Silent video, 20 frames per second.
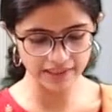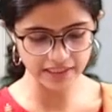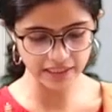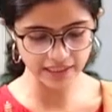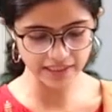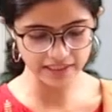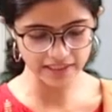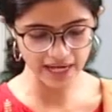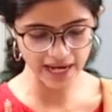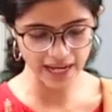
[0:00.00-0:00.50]

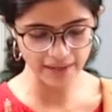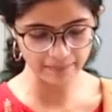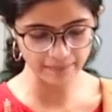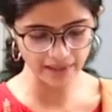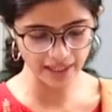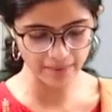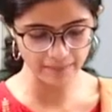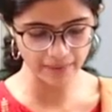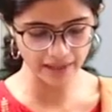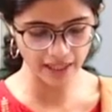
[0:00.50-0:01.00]
ducts and
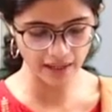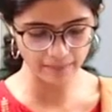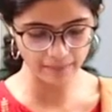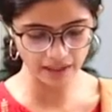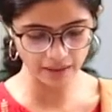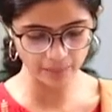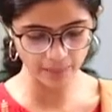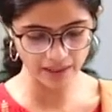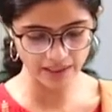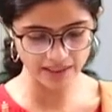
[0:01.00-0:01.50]
may become
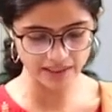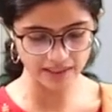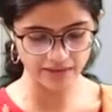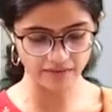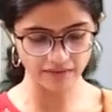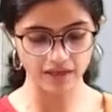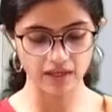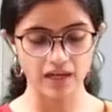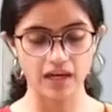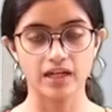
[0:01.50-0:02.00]
invasive.
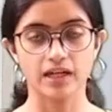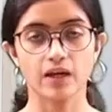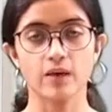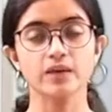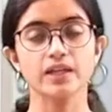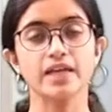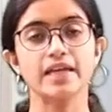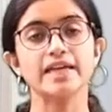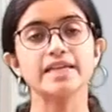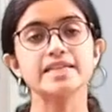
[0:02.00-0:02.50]
Now,
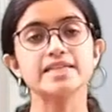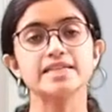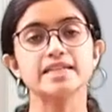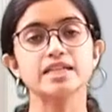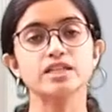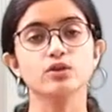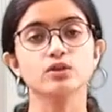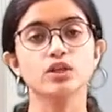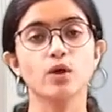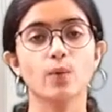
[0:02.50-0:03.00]
in
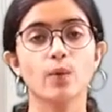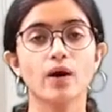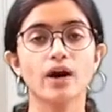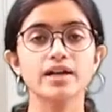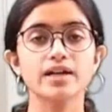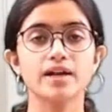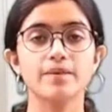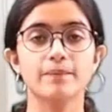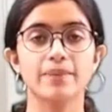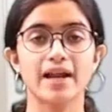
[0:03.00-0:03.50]
situ, the
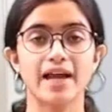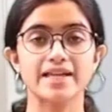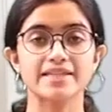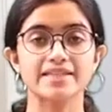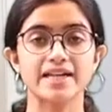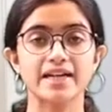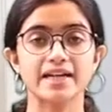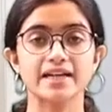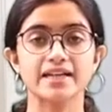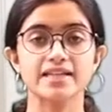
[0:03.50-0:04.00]
word implies
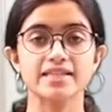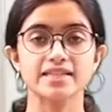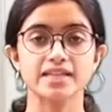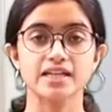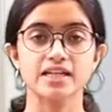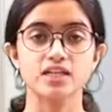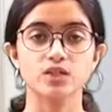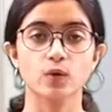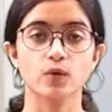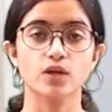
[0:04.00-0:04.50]
that it is in
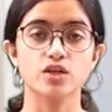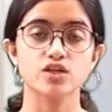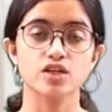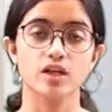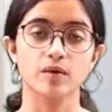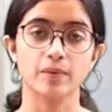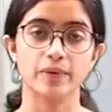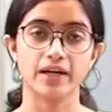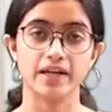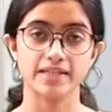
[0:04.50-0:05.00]
its
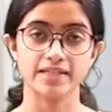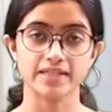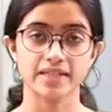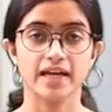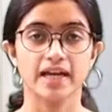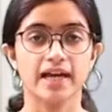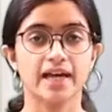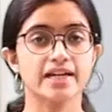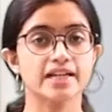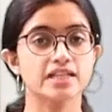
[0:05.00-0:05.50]
original place.
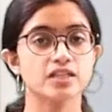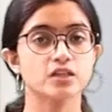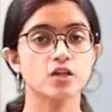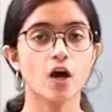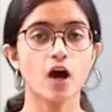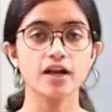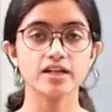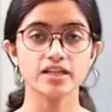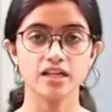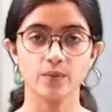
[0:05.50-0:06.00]
It is
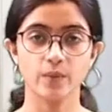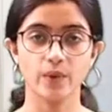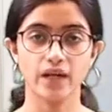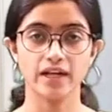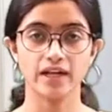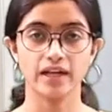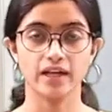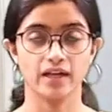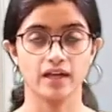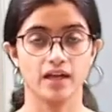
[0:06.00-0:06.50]
not
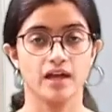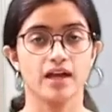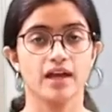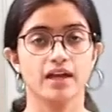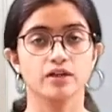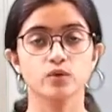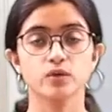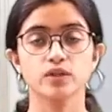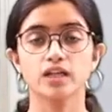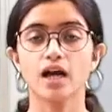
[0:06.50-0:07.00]
invading
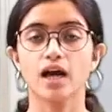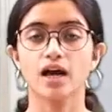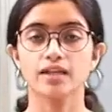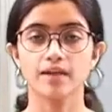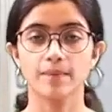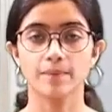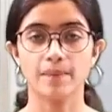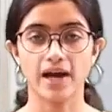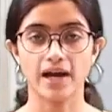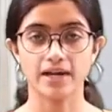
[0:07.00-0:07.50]
to the
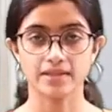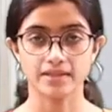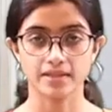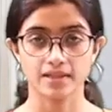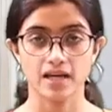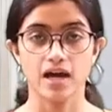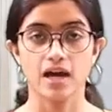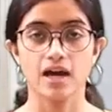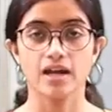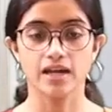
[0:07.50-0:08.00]
other parts.
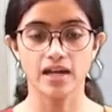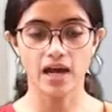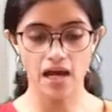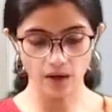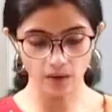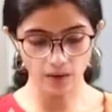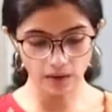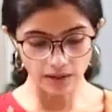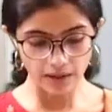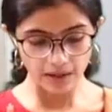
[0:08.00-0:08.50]

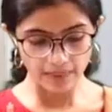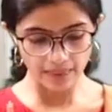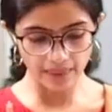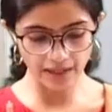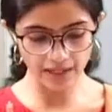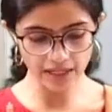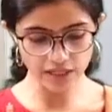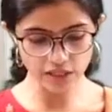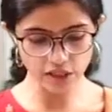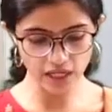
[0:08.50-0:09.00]
Now,
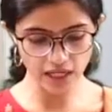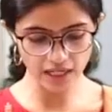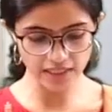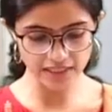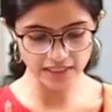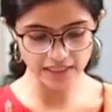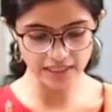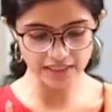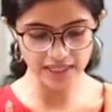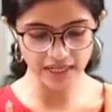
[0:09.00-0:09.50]
there are
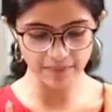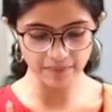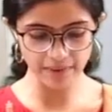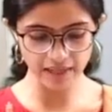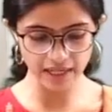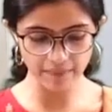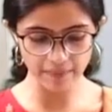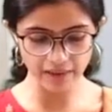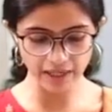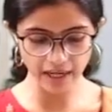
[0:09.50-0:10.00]
chances that
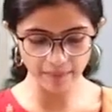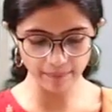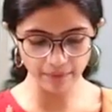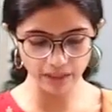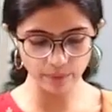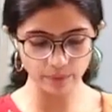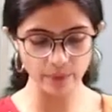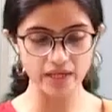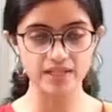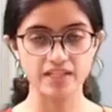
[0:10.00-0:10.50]
may become
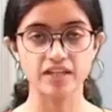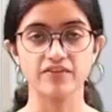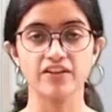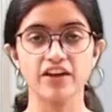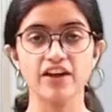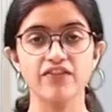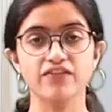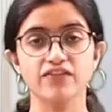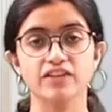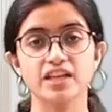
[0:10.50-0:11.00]
invasive.
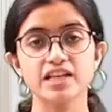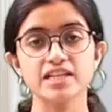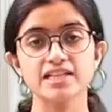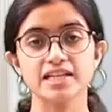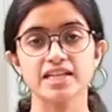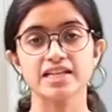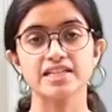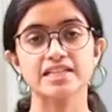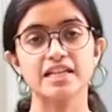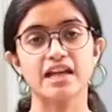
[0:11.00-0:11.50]
If this
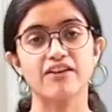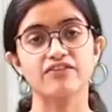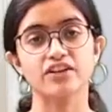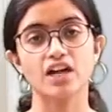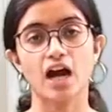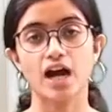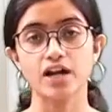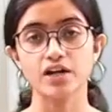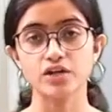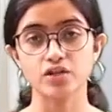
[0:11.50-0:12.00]
is left
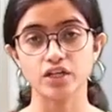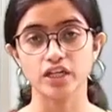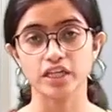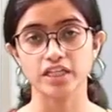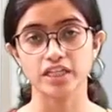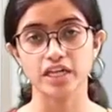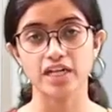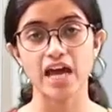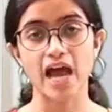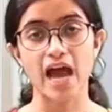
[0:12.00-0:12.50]

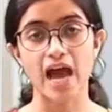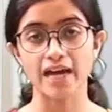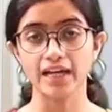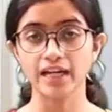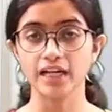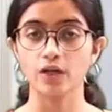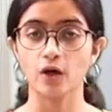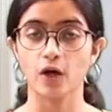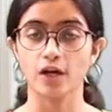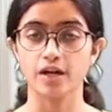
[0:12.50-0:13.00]
untreated and
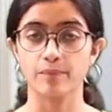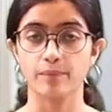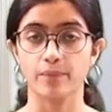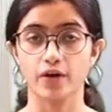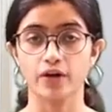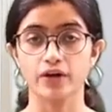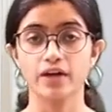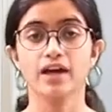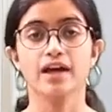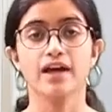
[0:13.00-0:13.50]
ignored
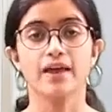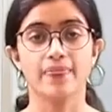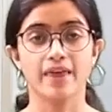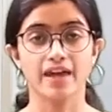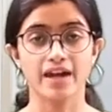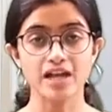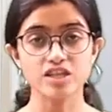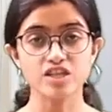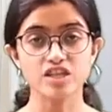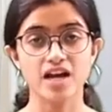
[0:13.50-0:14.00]
upon,
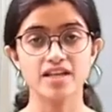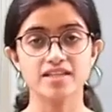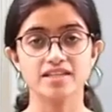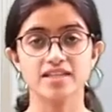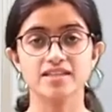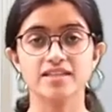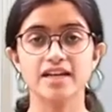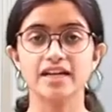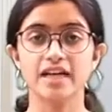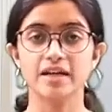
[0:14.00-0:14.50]
there are
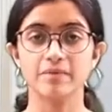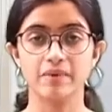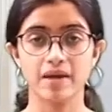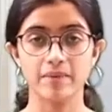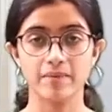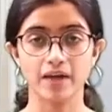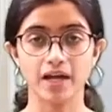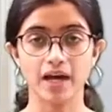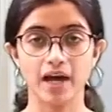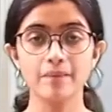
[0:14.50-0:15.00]
chances that it may
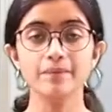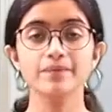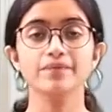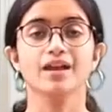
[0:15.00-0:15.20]
become